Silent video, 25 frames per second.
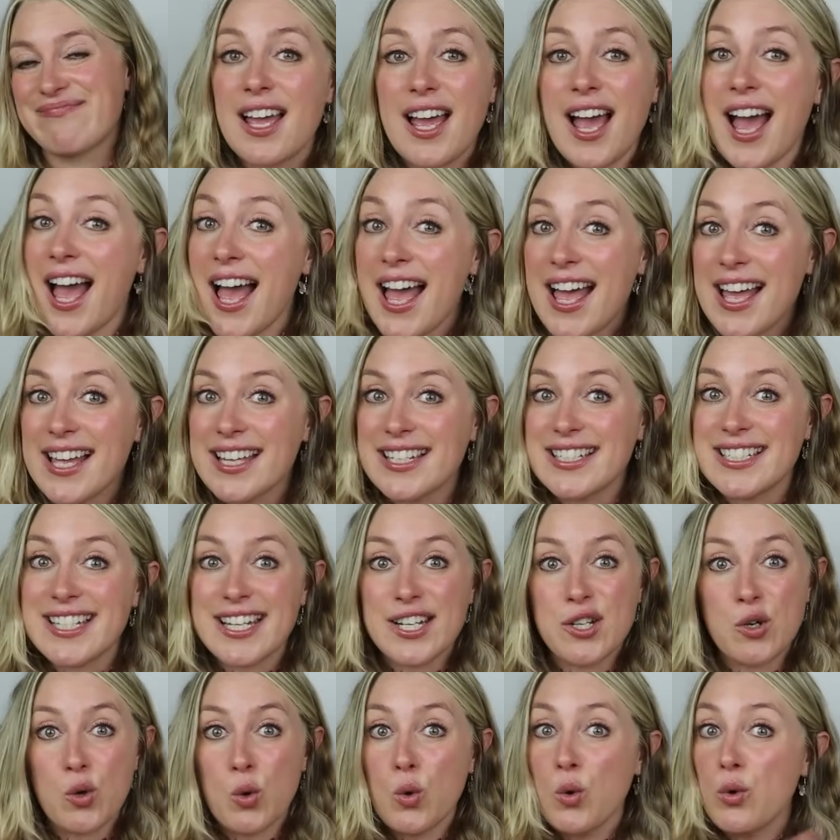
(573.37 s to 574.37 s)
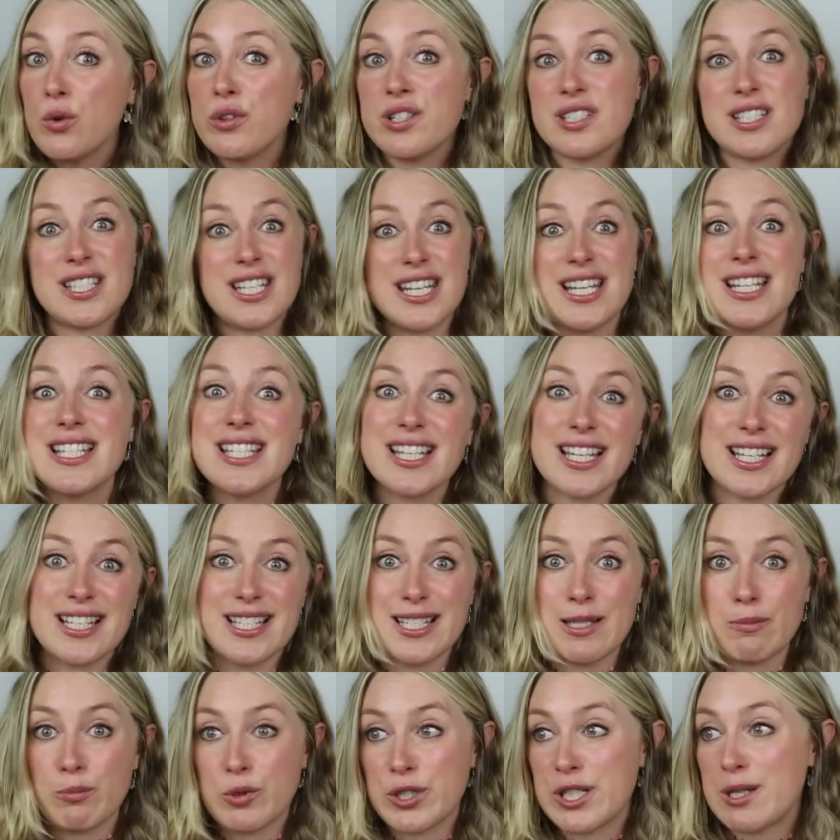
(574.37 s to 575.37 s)
And in all the
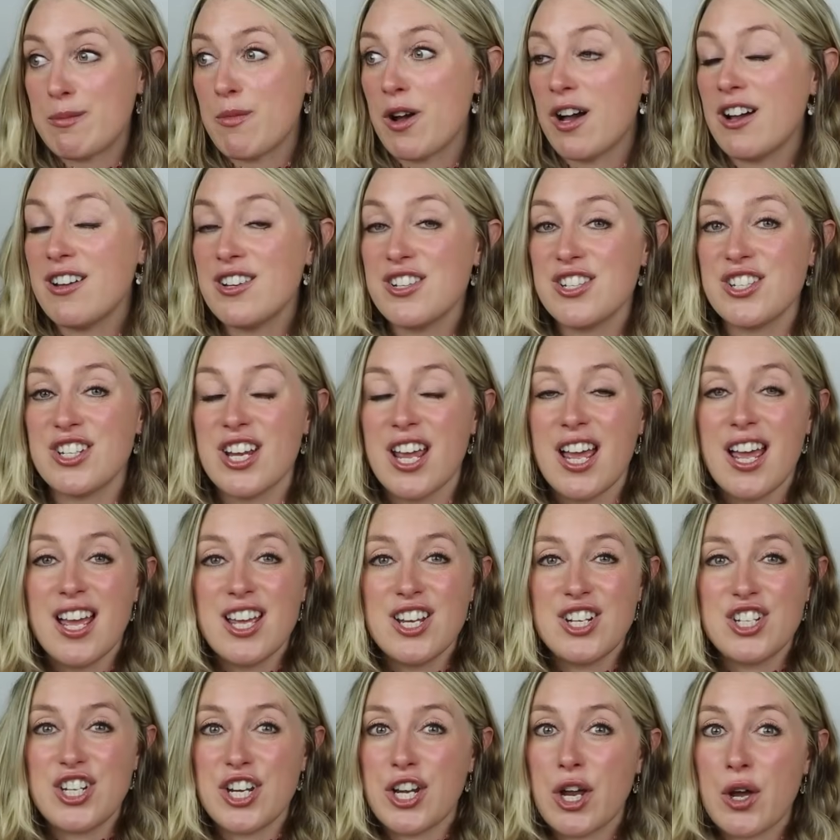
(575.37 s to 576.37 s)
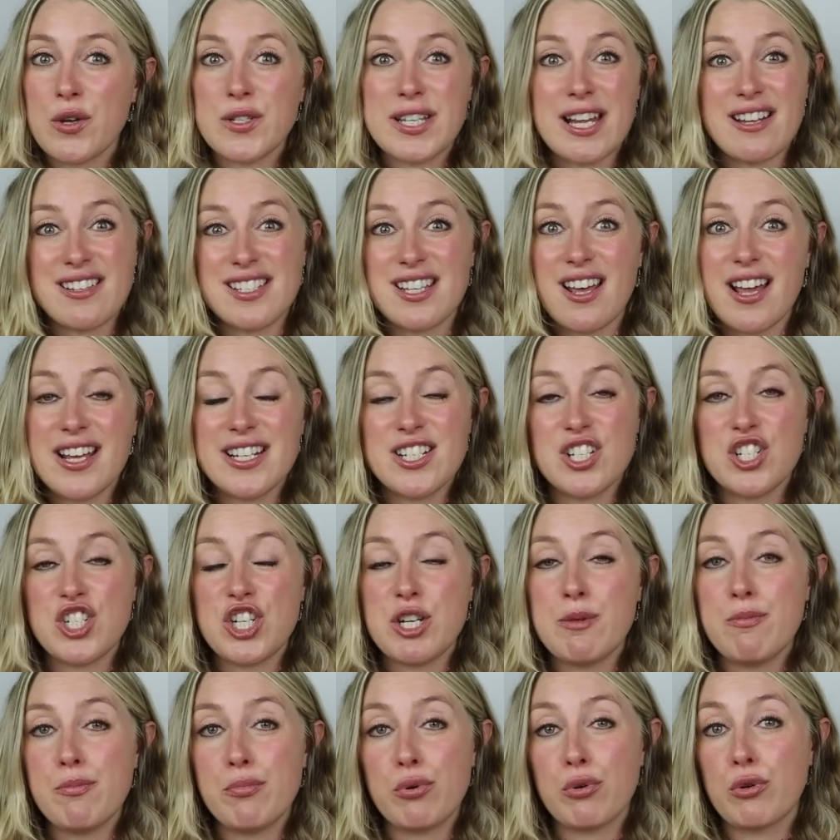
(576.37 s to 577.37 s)
seasons, pretty much, she goes outside and
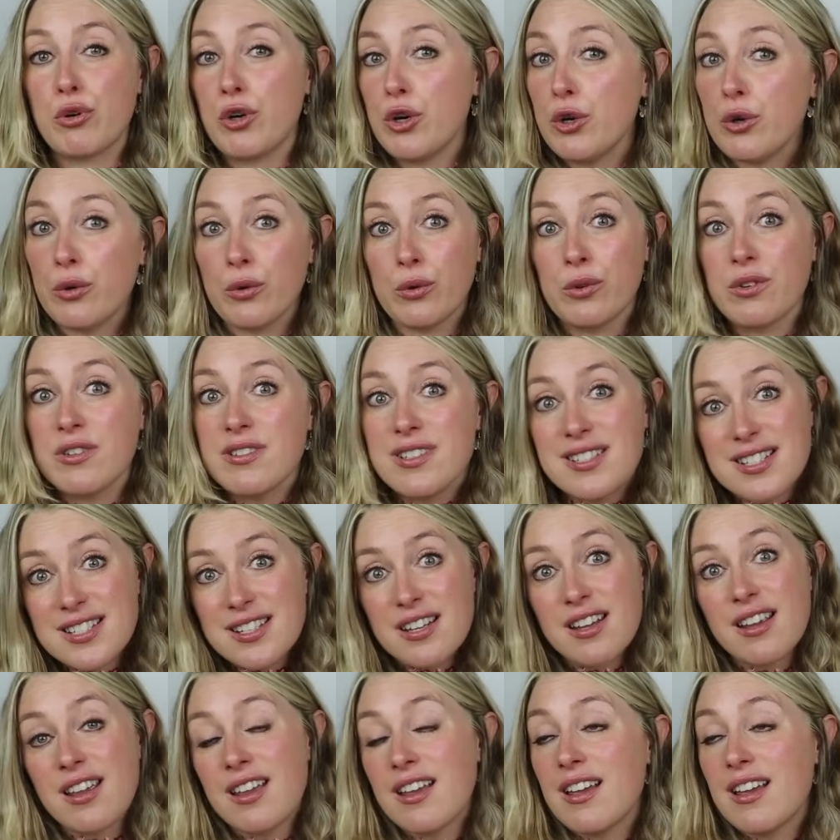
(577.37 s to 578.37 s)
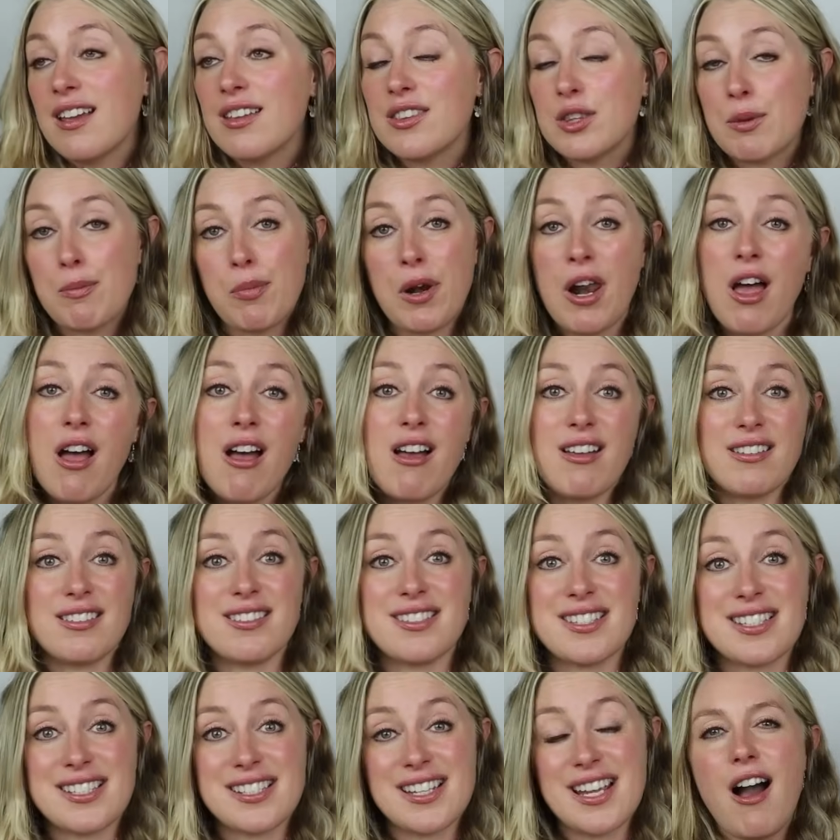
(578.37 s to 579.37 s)
she prunes the
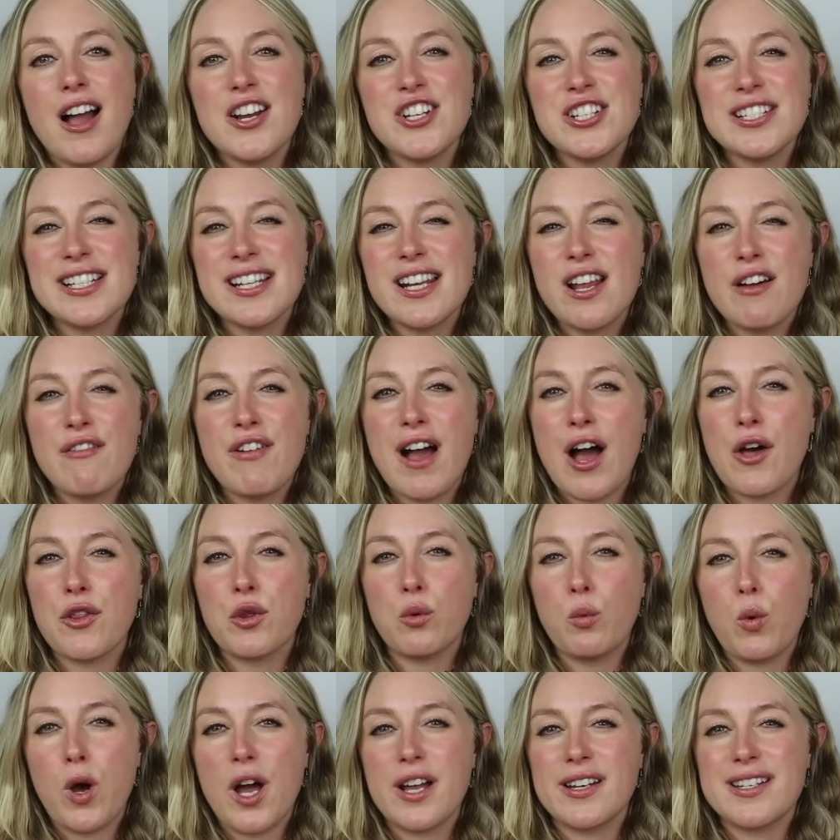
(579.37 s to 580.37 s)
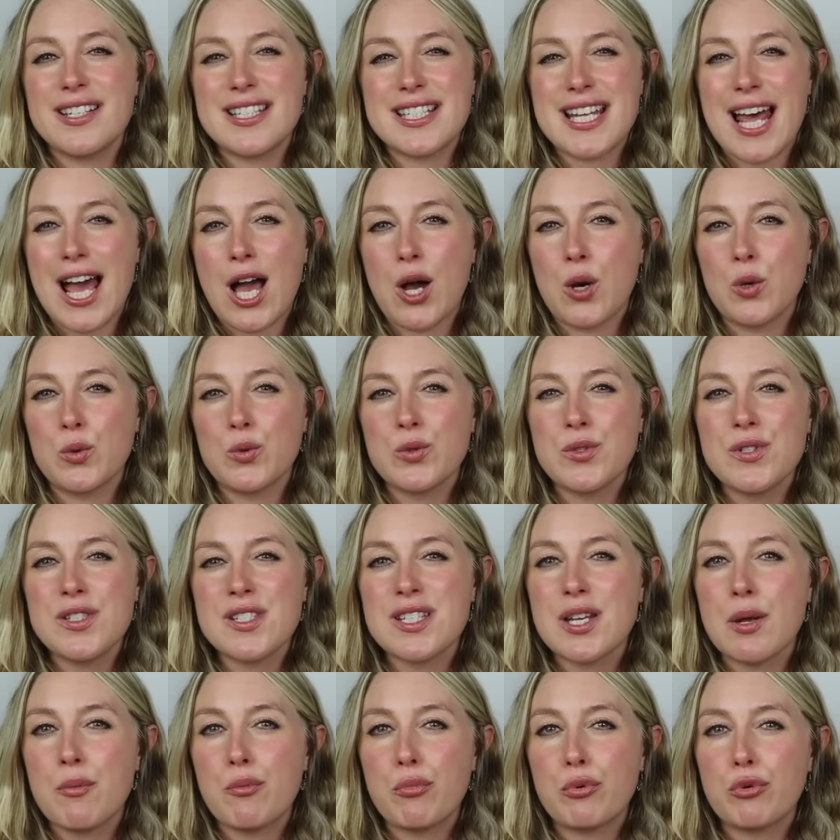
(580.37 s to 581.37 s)
plants. I just love how the word
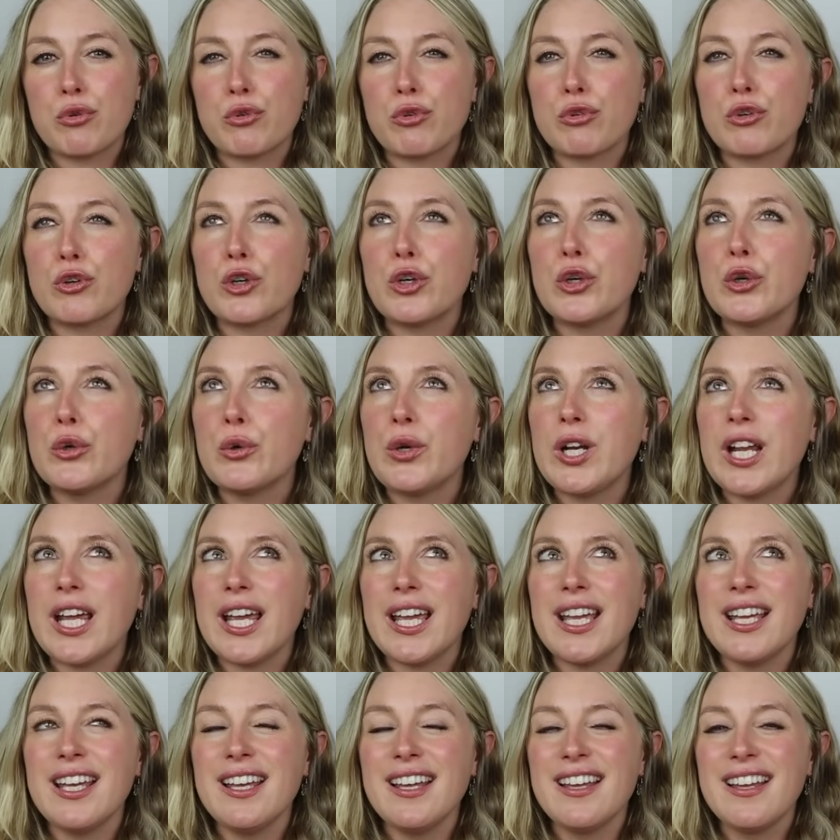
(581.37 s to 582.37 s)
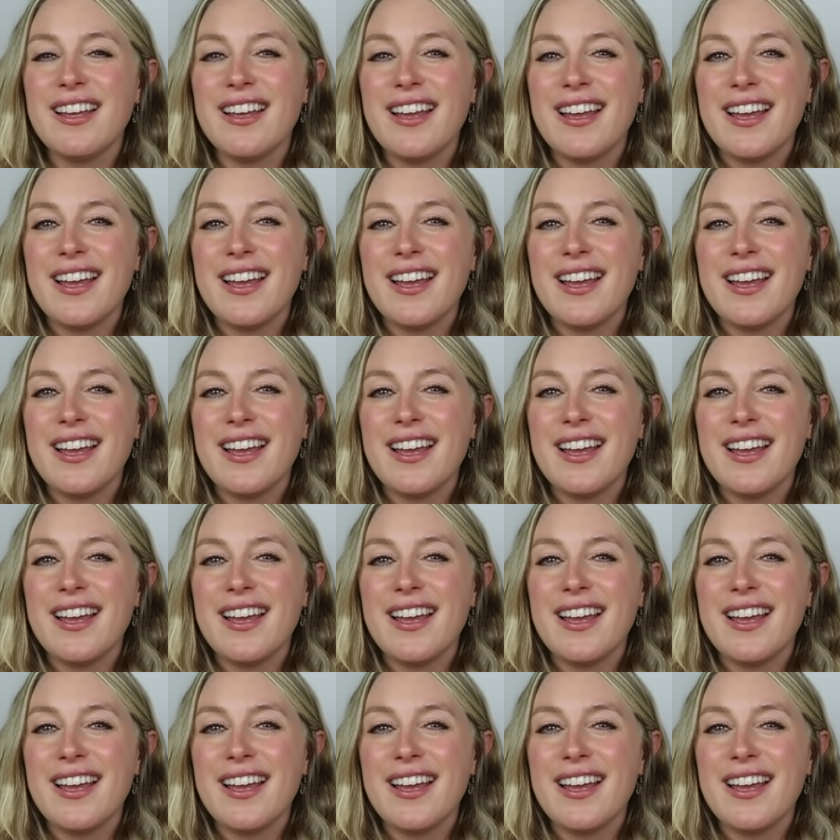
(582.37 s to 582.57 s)
sounds, pruning.